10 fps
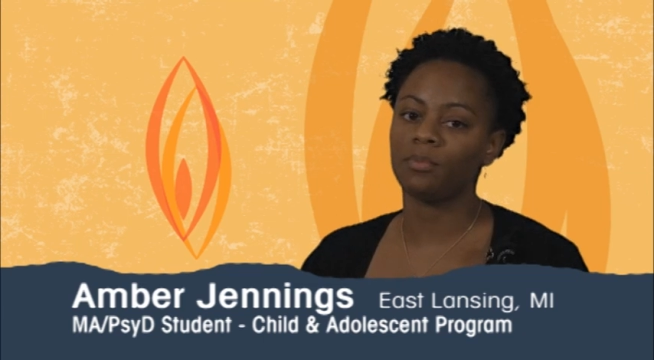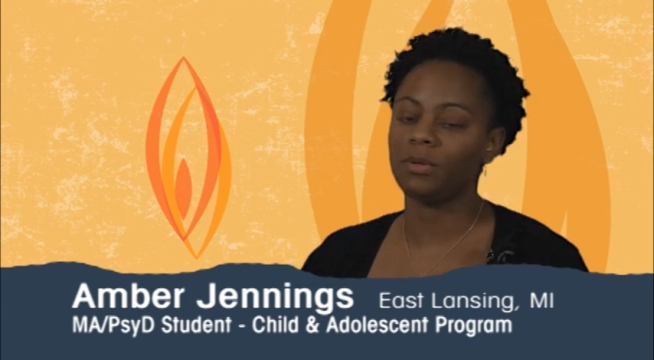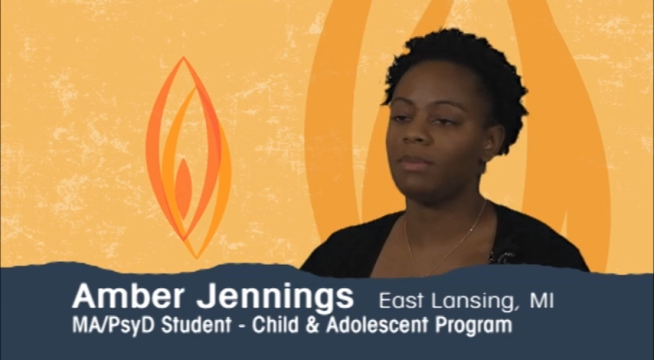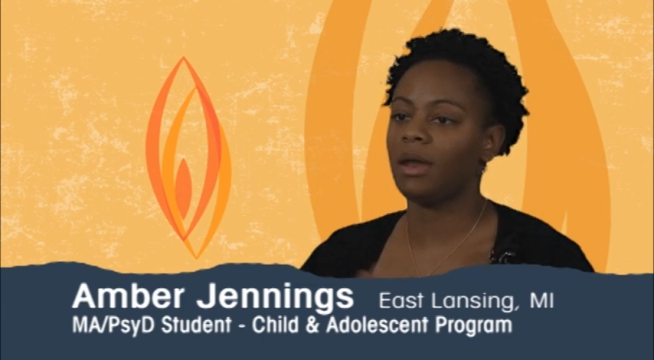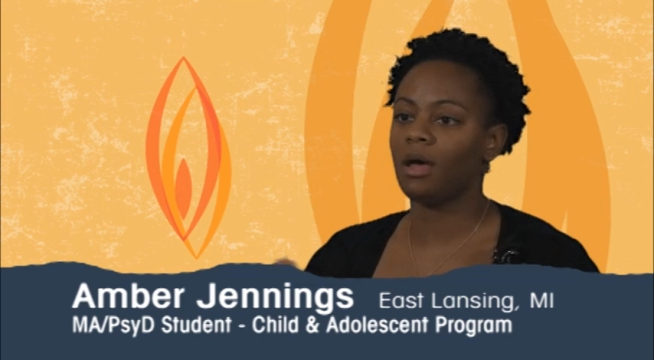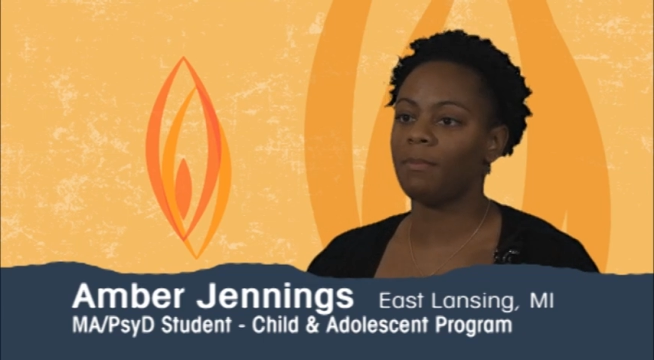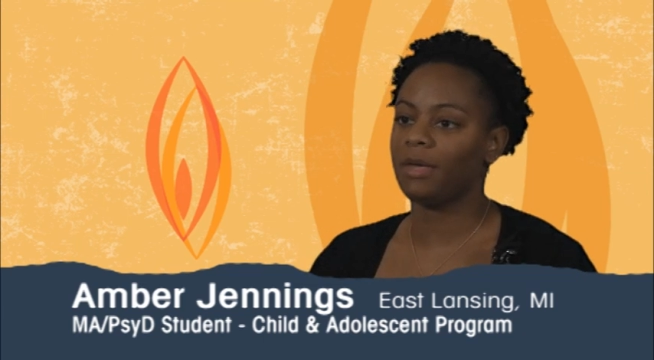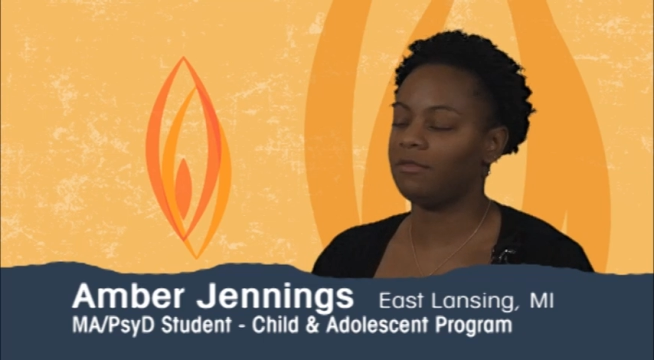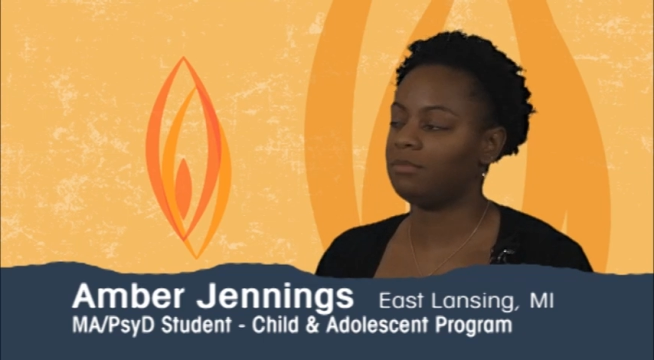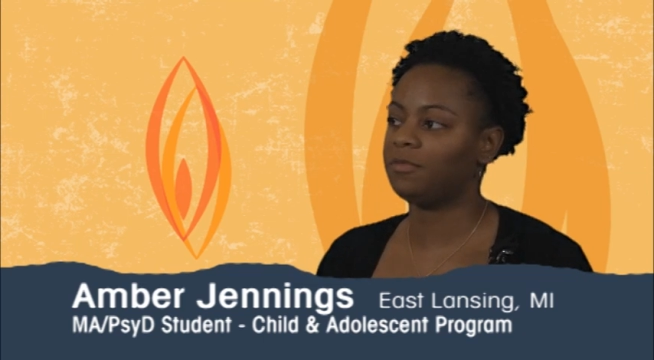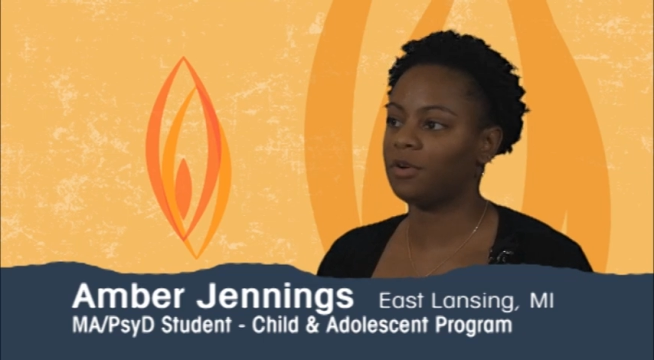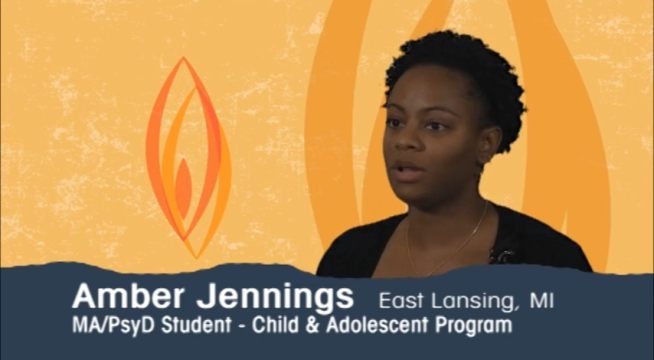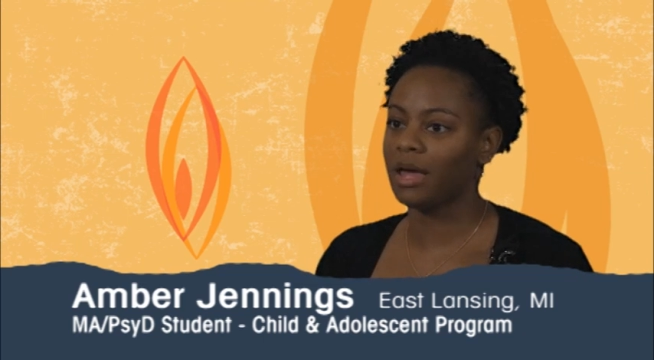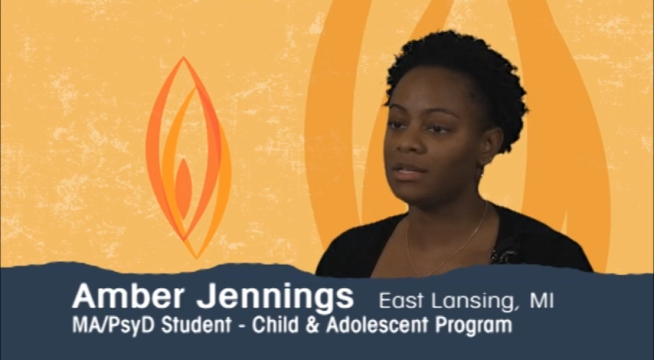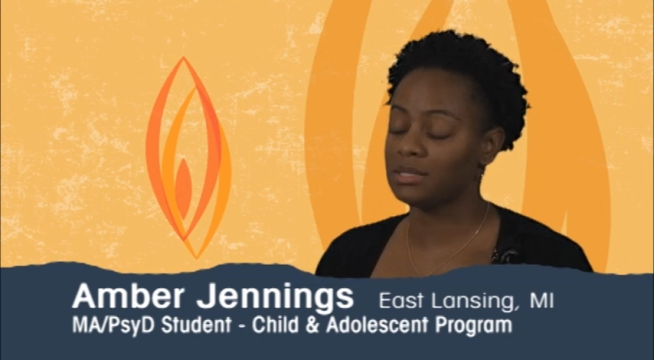we met up even before
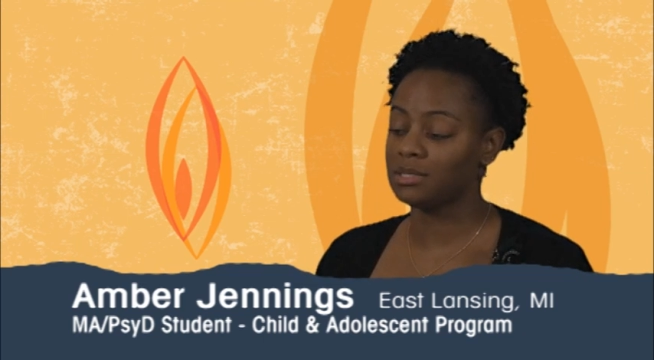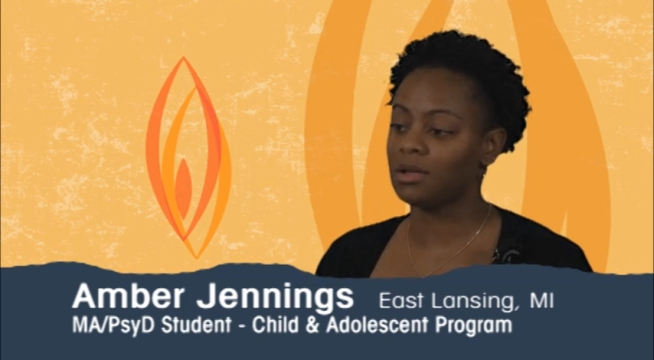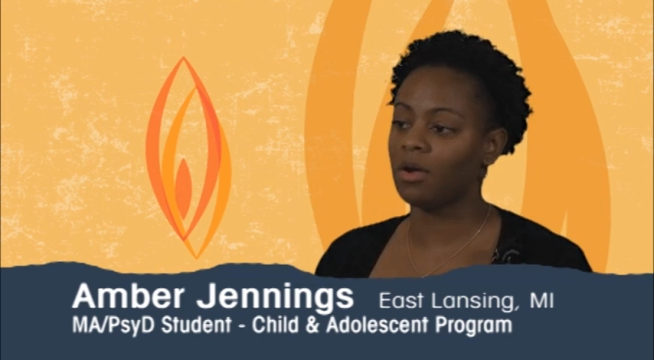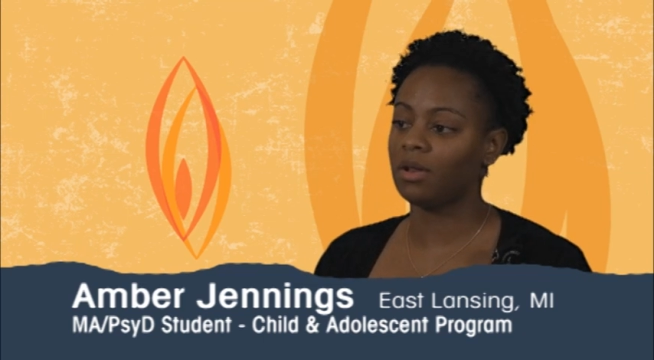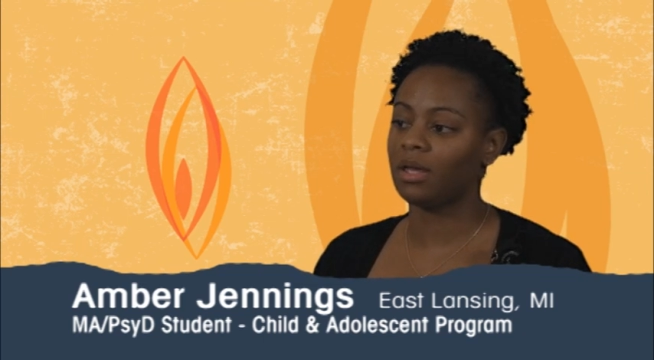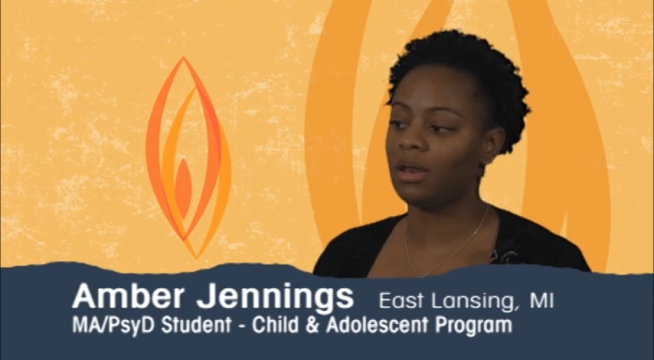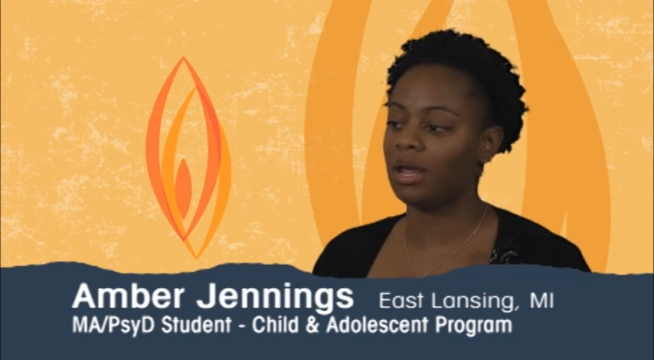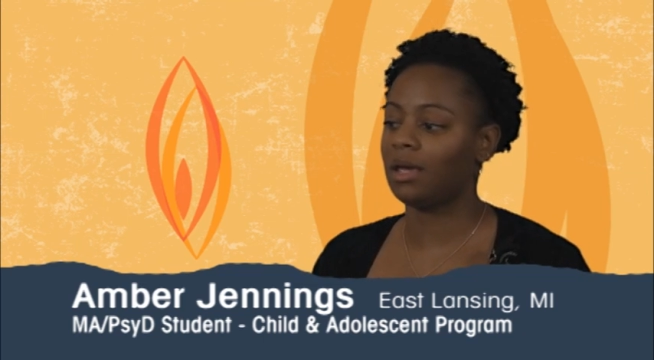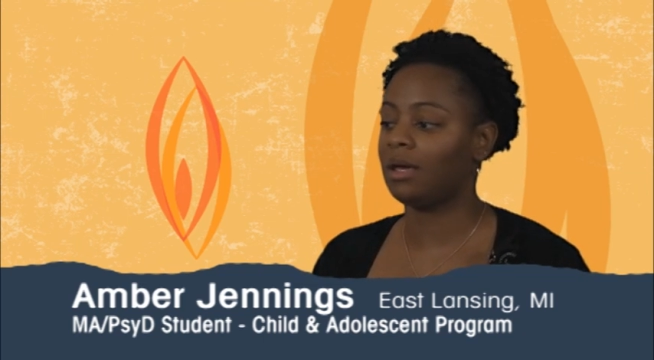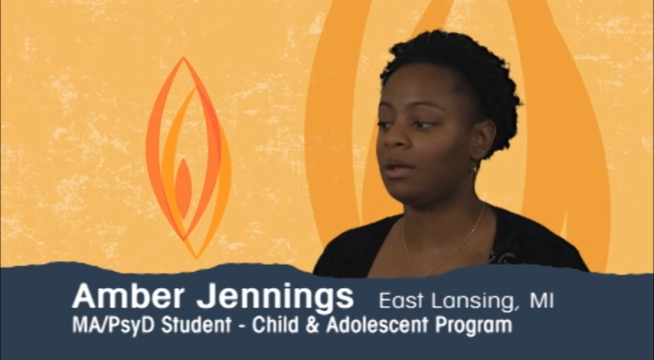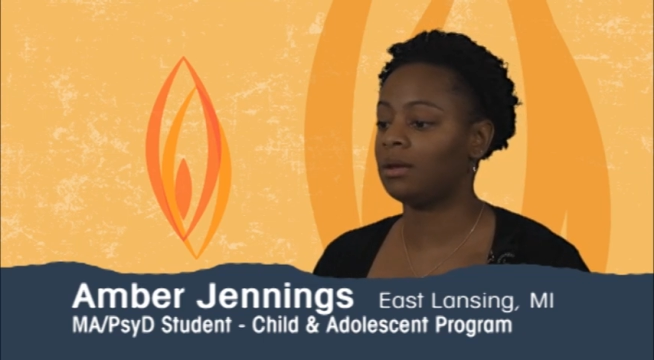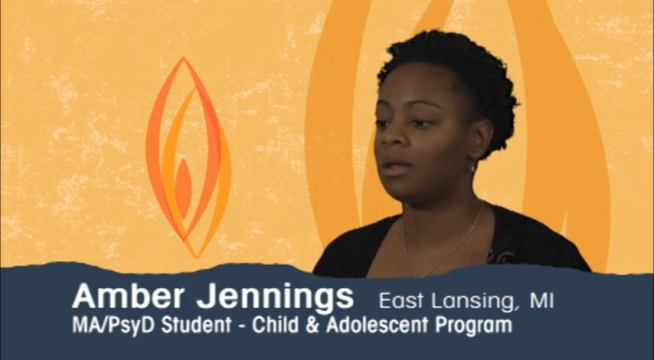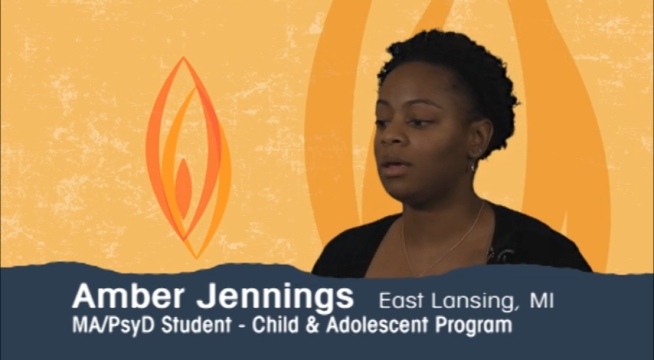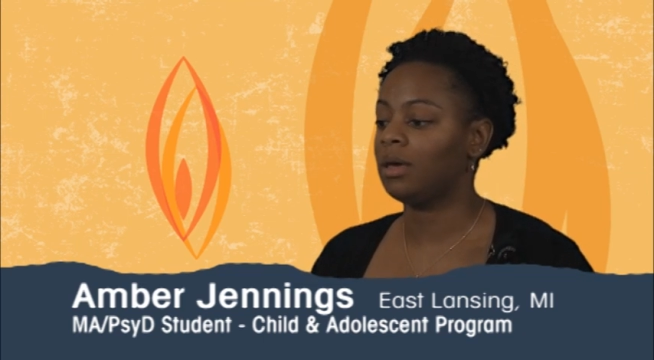classes started, and